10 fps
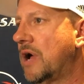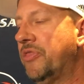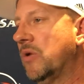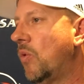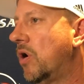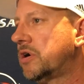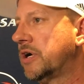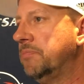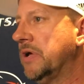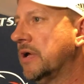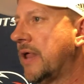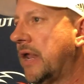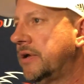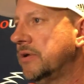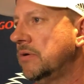I think Walker could be good at
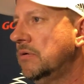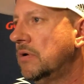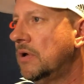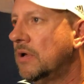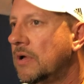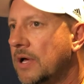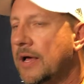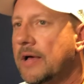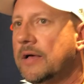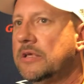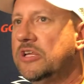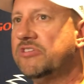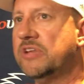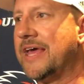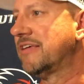it too. Uh, you
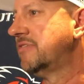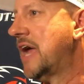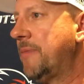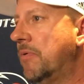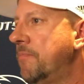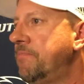just got to snap them.